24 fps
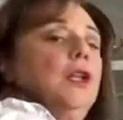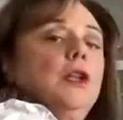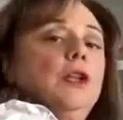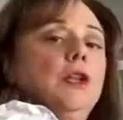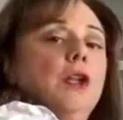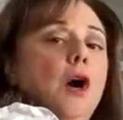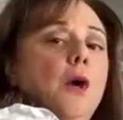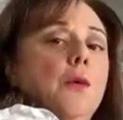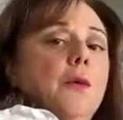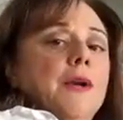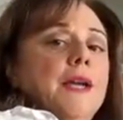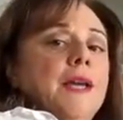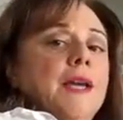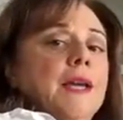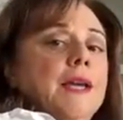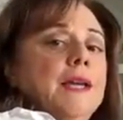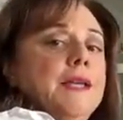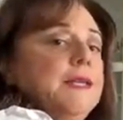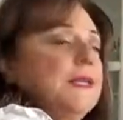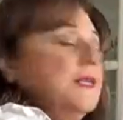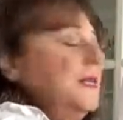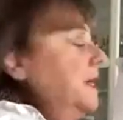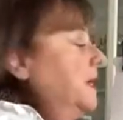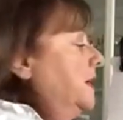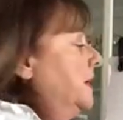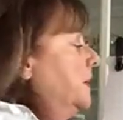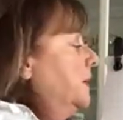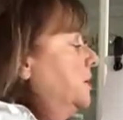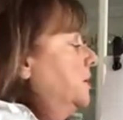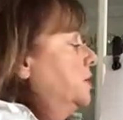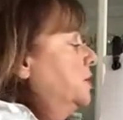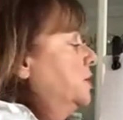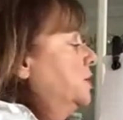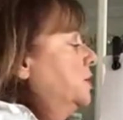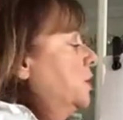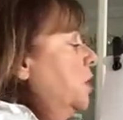Lowercase e,
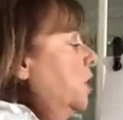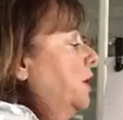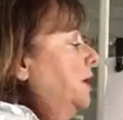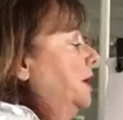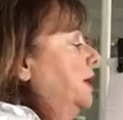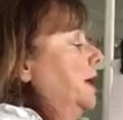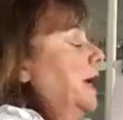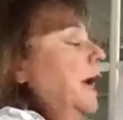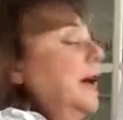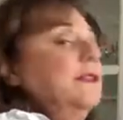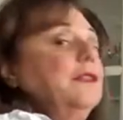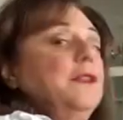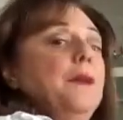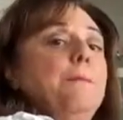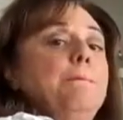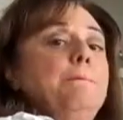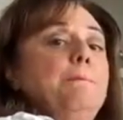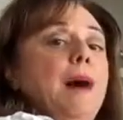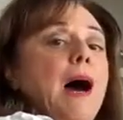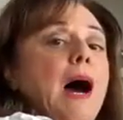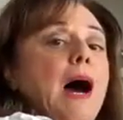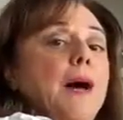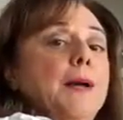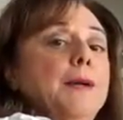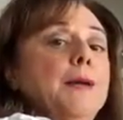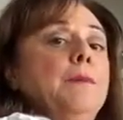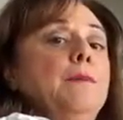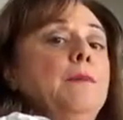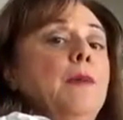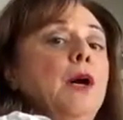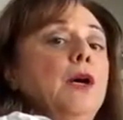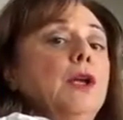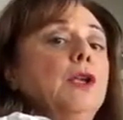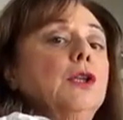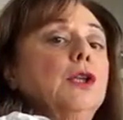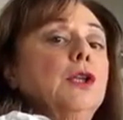starting at the
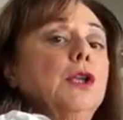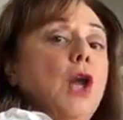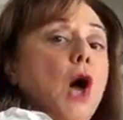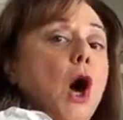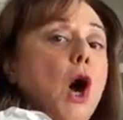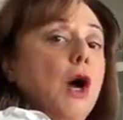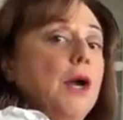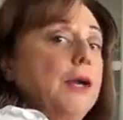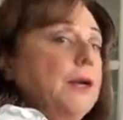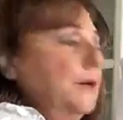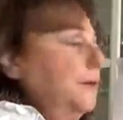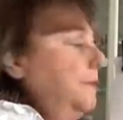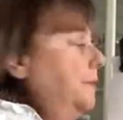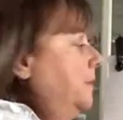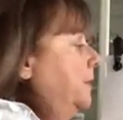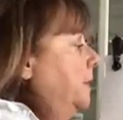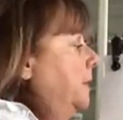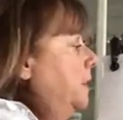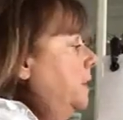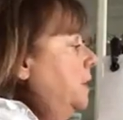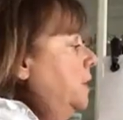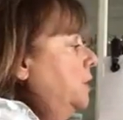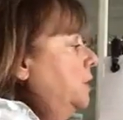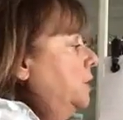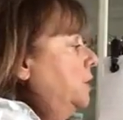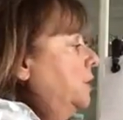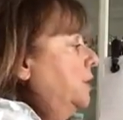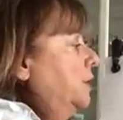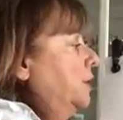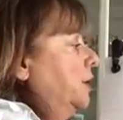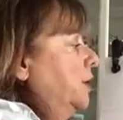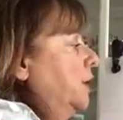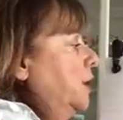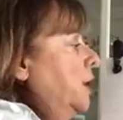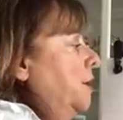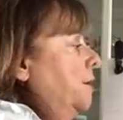bottom line. You're
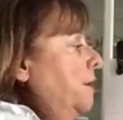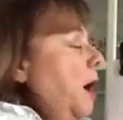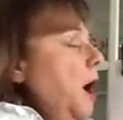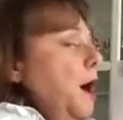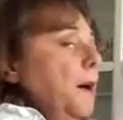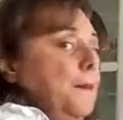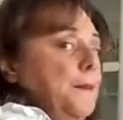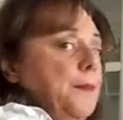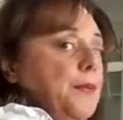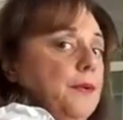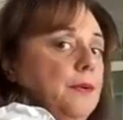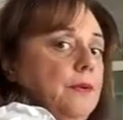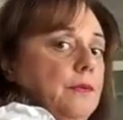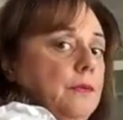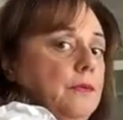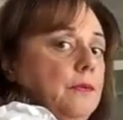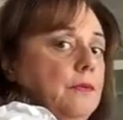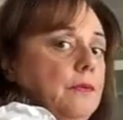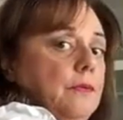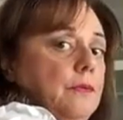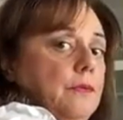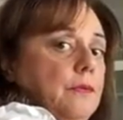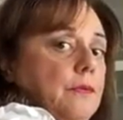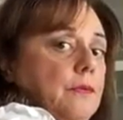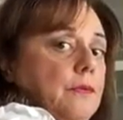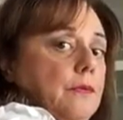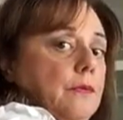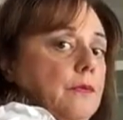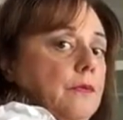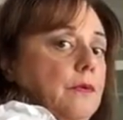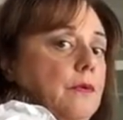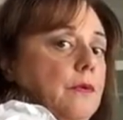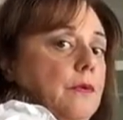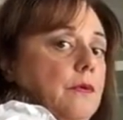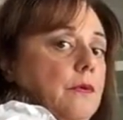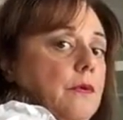going to come up,
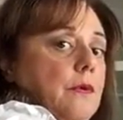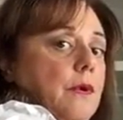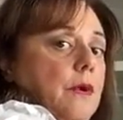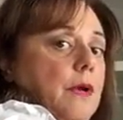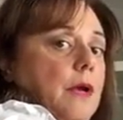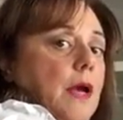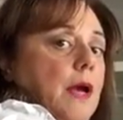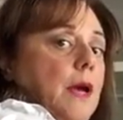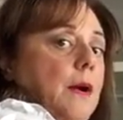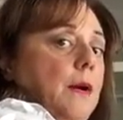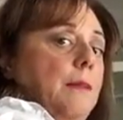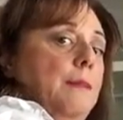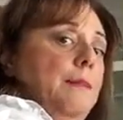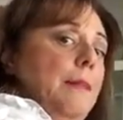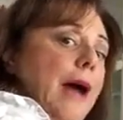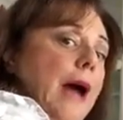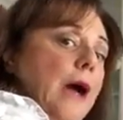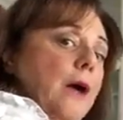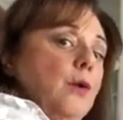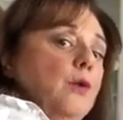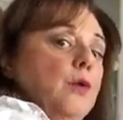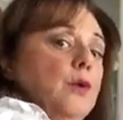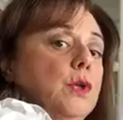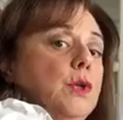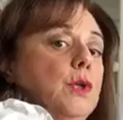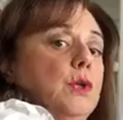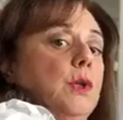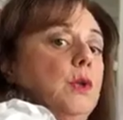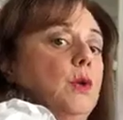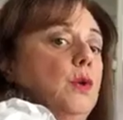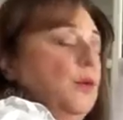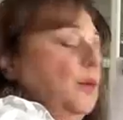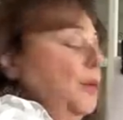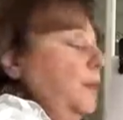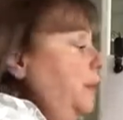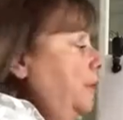a backwards
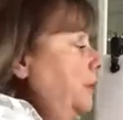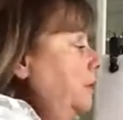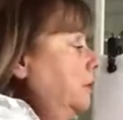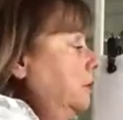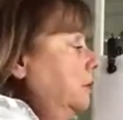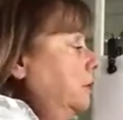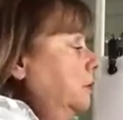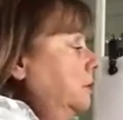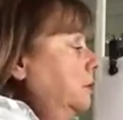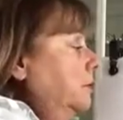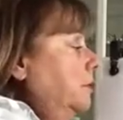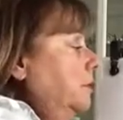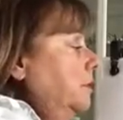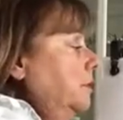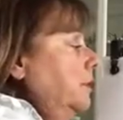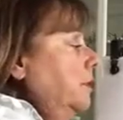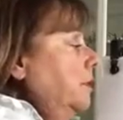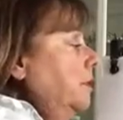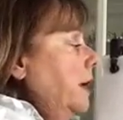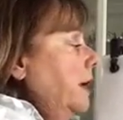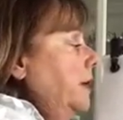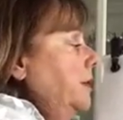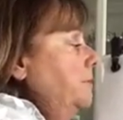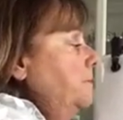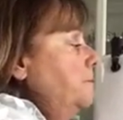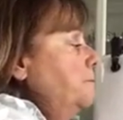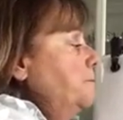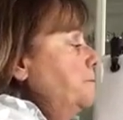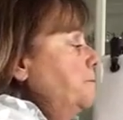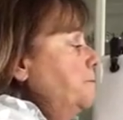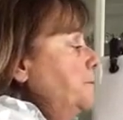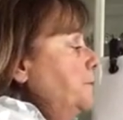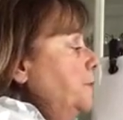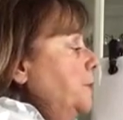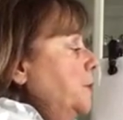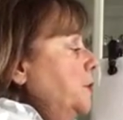loop, right?
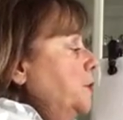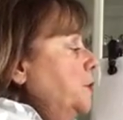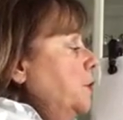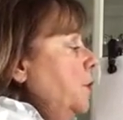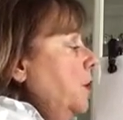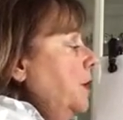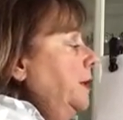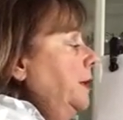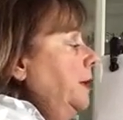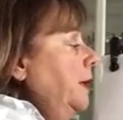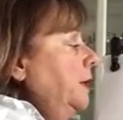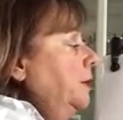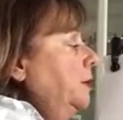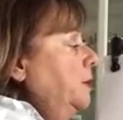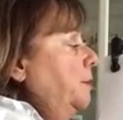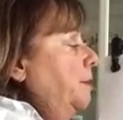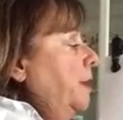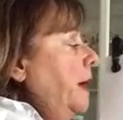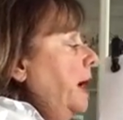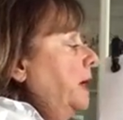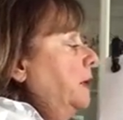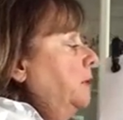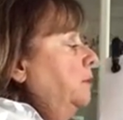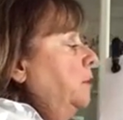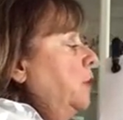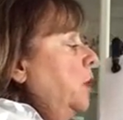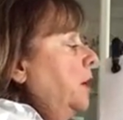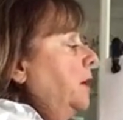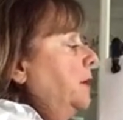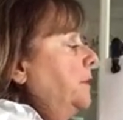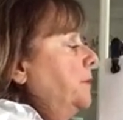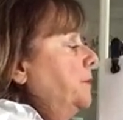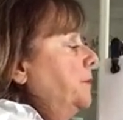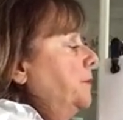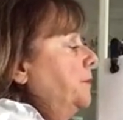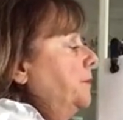Starting at the bottom
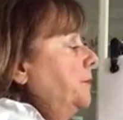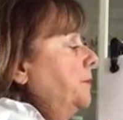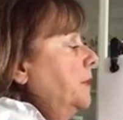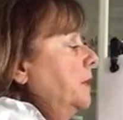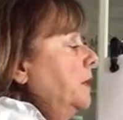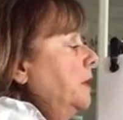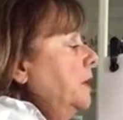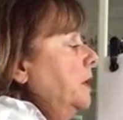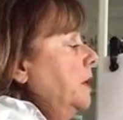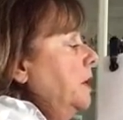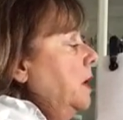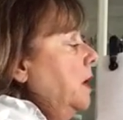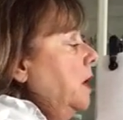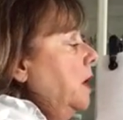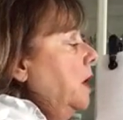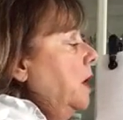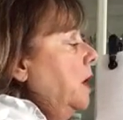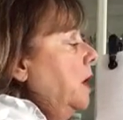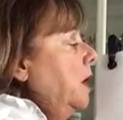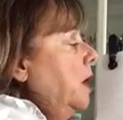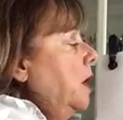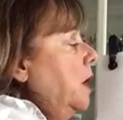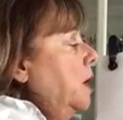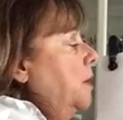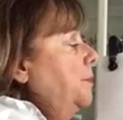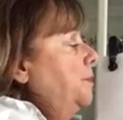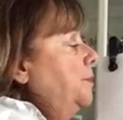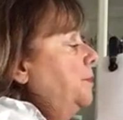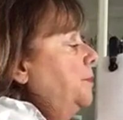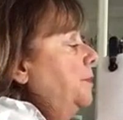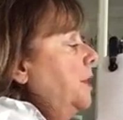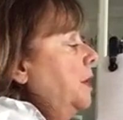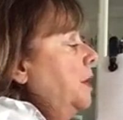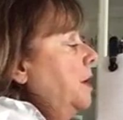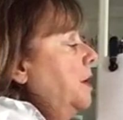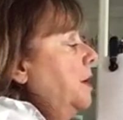line.
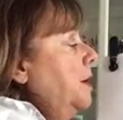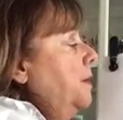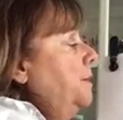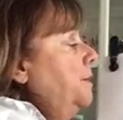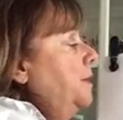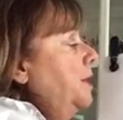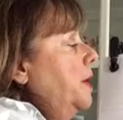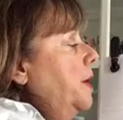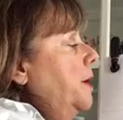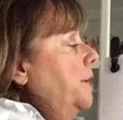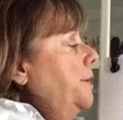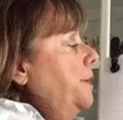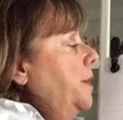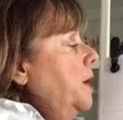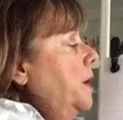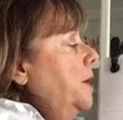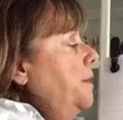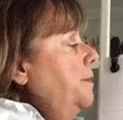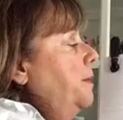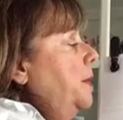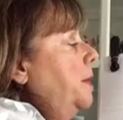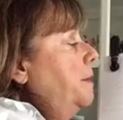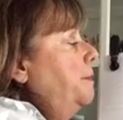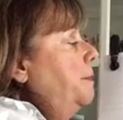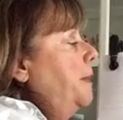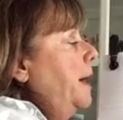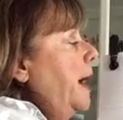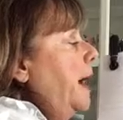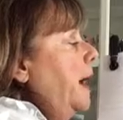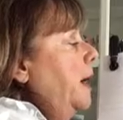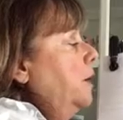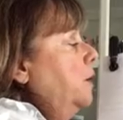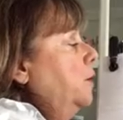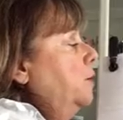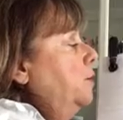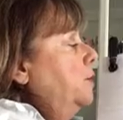Up, a
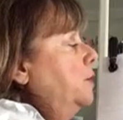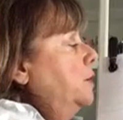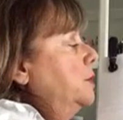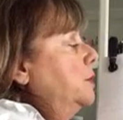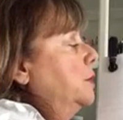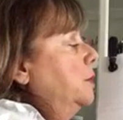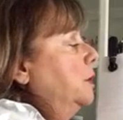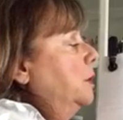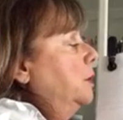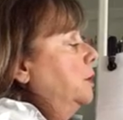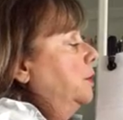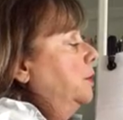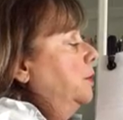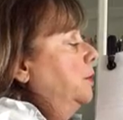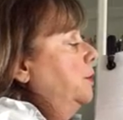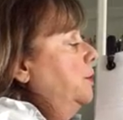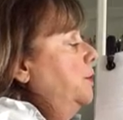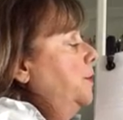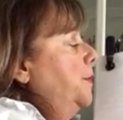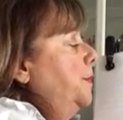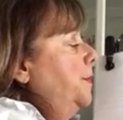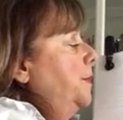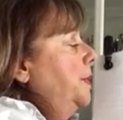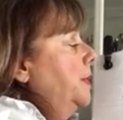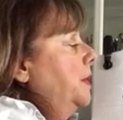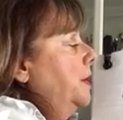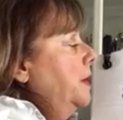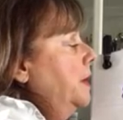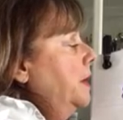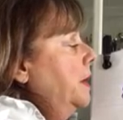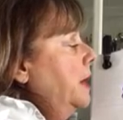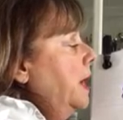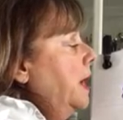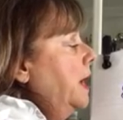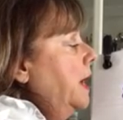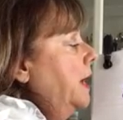backwards loop,
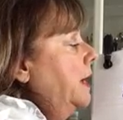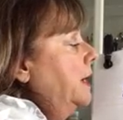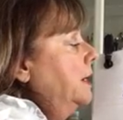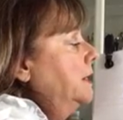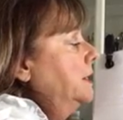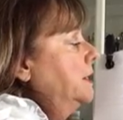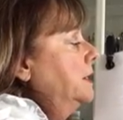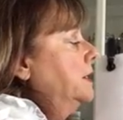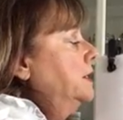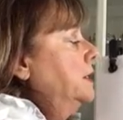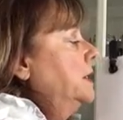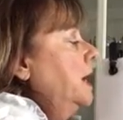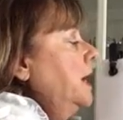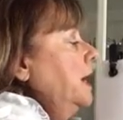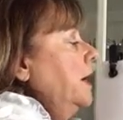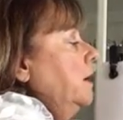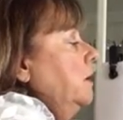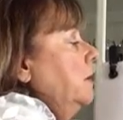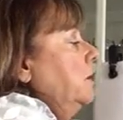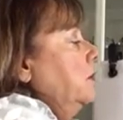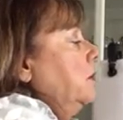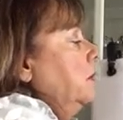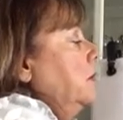and a tail.